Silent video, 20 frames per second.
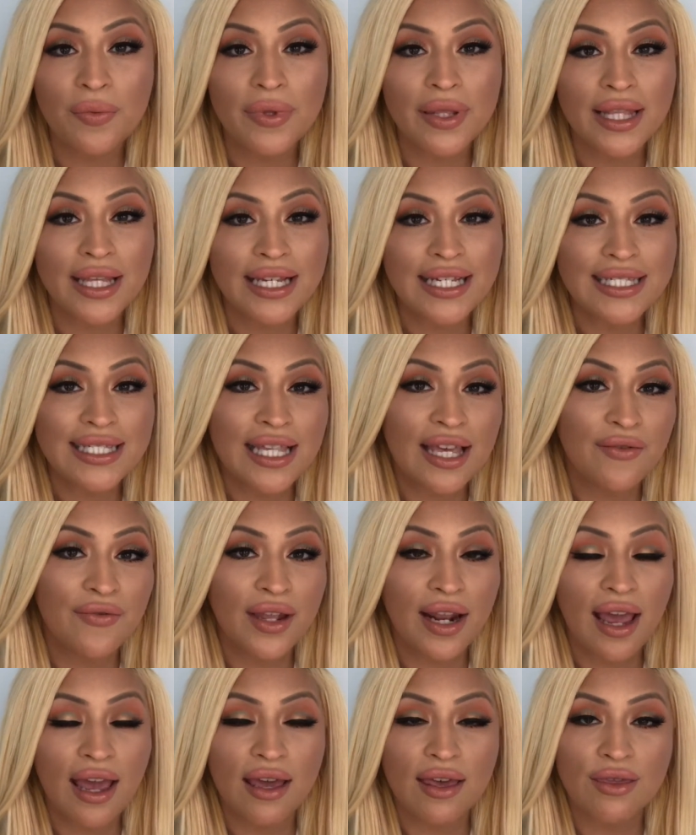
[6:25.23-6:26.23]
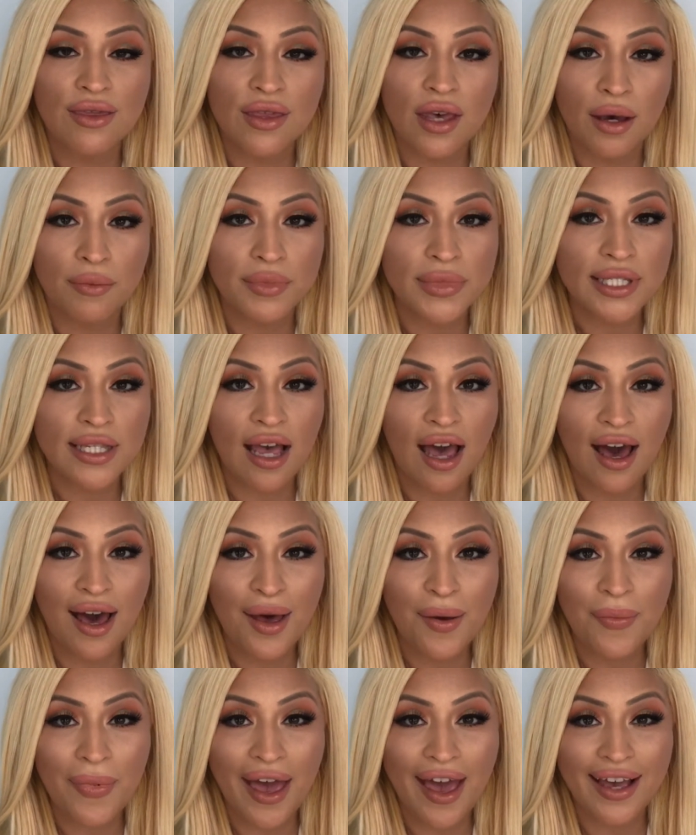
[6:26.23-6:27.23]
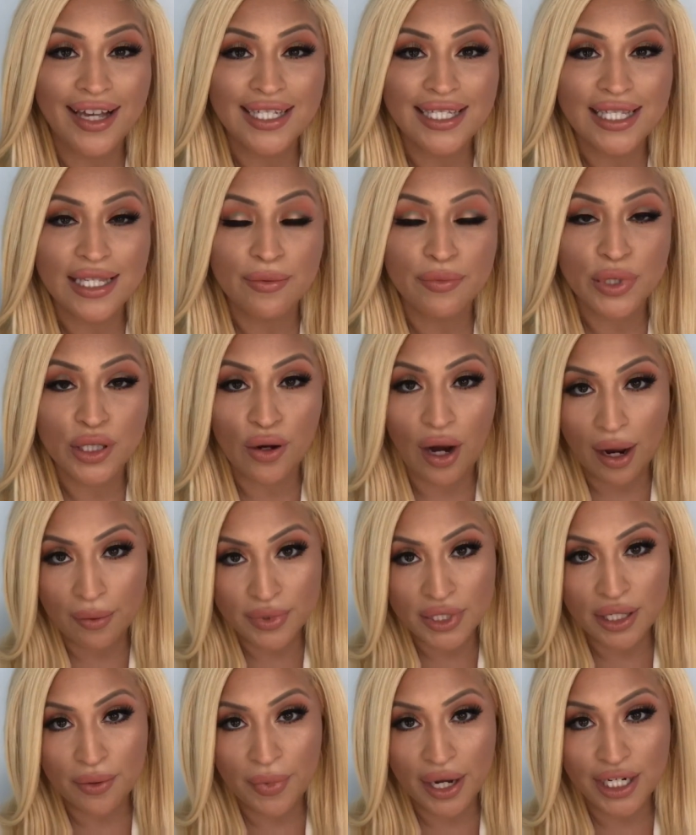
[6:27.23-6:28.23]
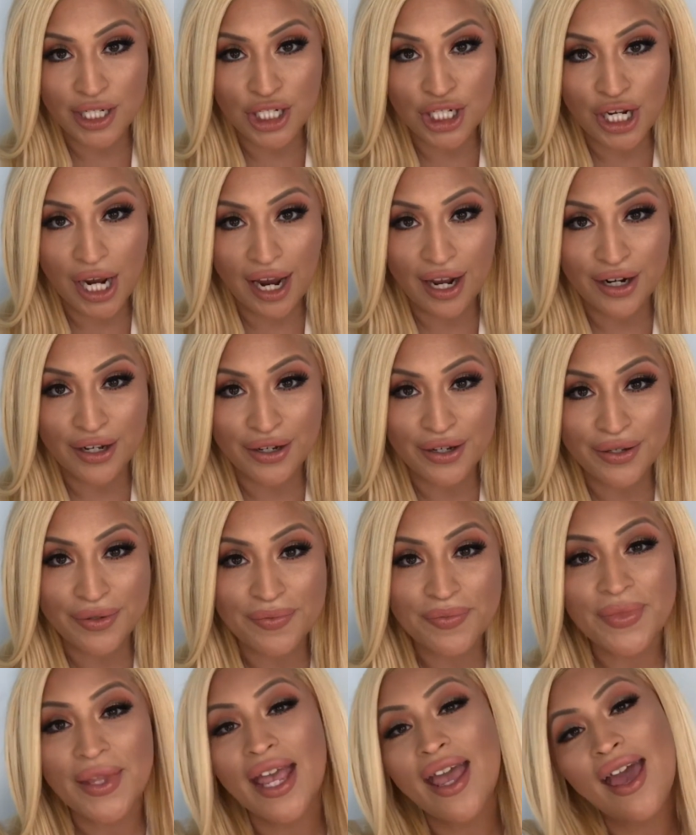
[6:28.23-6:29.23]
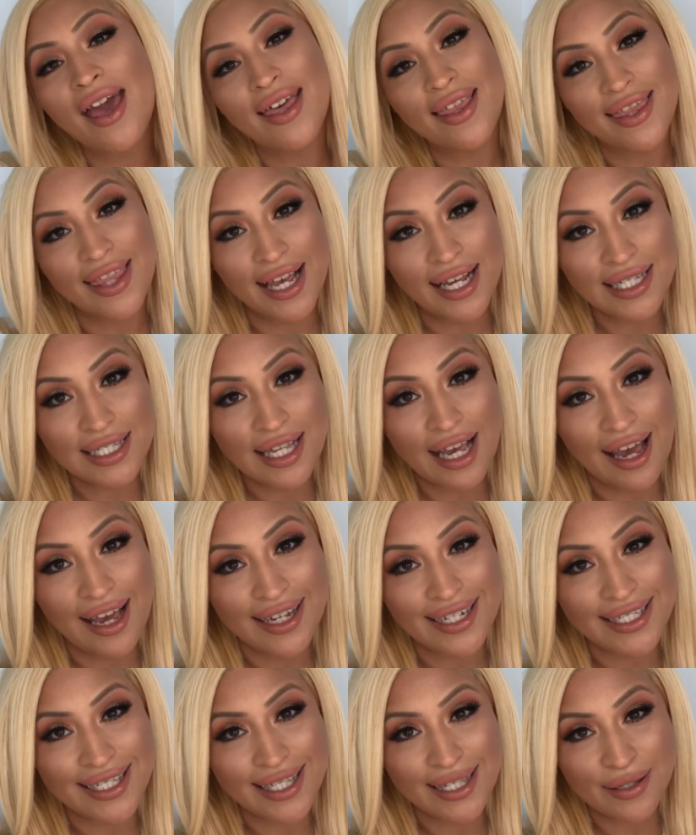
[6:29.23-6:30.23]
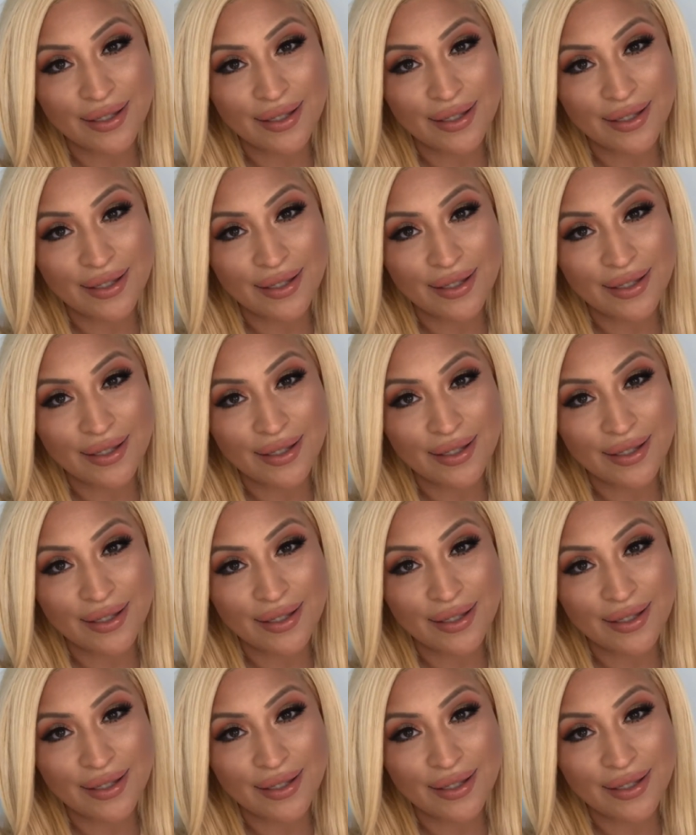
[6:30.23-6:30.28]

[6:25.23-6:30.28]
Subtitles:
please give it a thumbs up and subscribe to my channel. Thanks, guys.